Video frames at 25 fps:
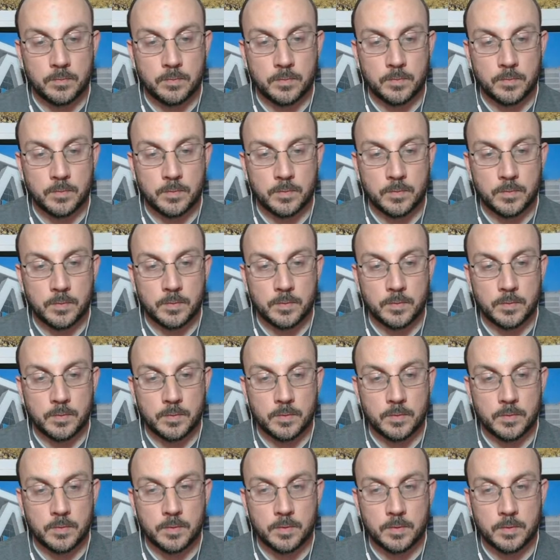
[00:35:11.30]

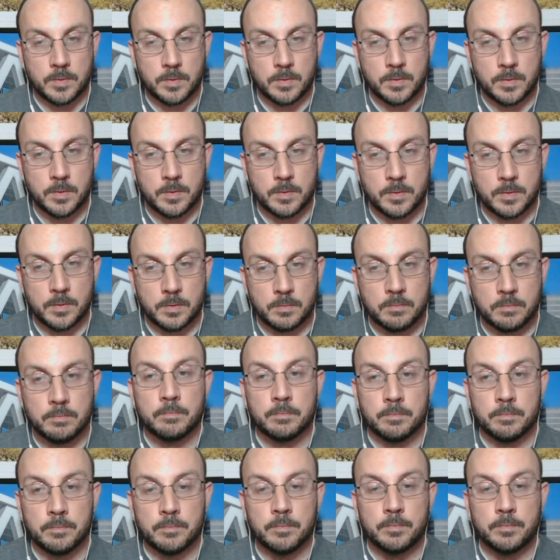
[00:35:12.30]

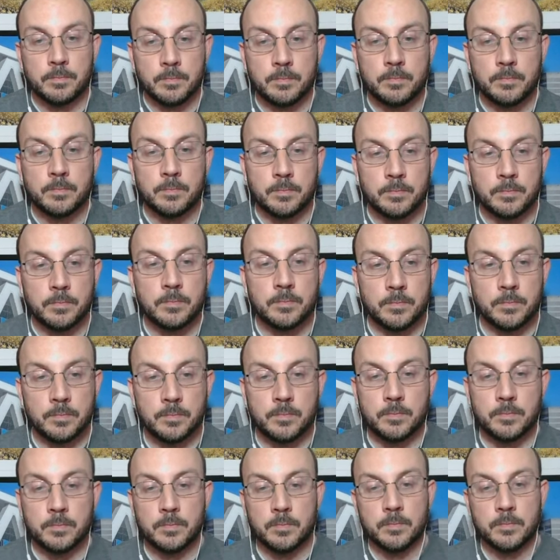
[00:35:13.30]

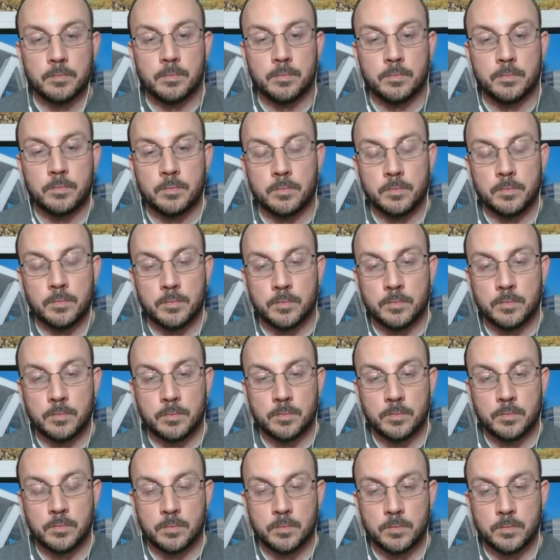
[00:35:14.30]

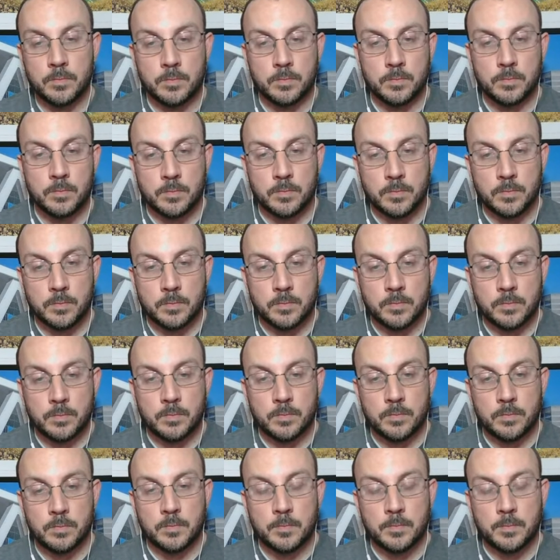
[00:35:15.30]

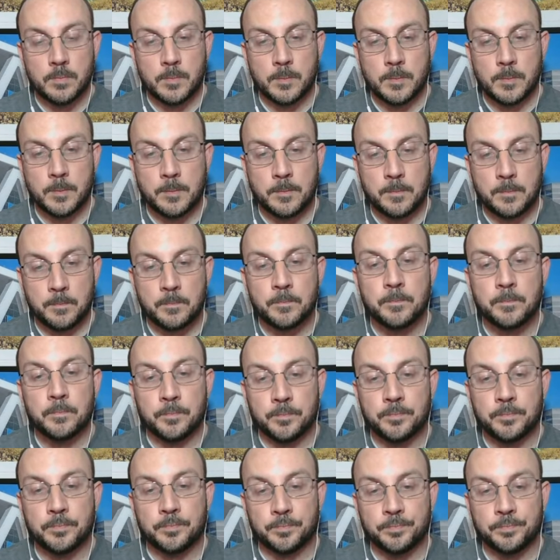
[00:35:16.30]

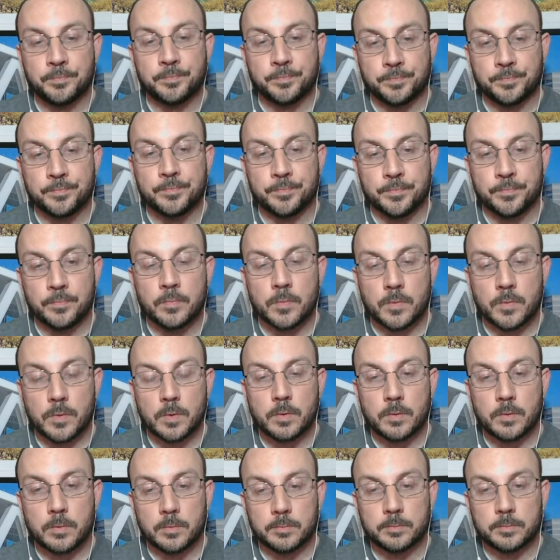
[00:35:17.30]

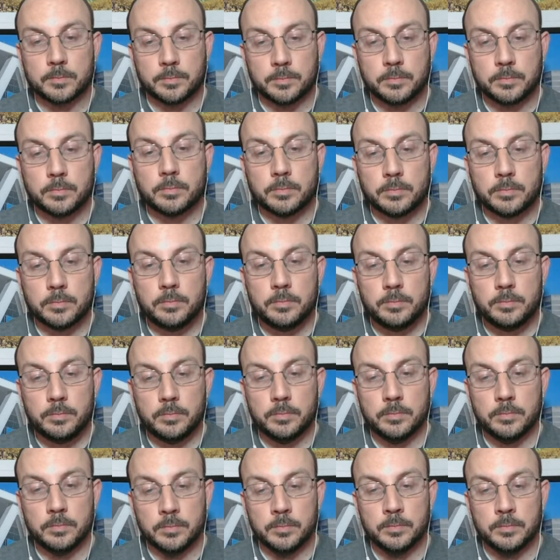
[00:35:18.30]
(silent)